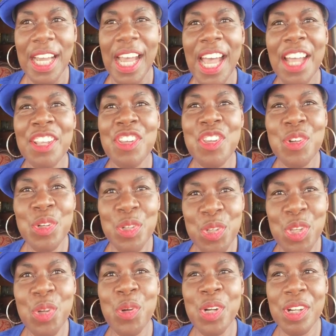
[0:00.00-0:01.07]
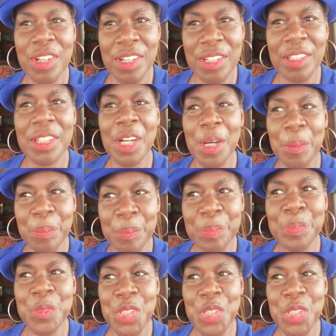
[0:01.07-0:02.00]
And you you are um,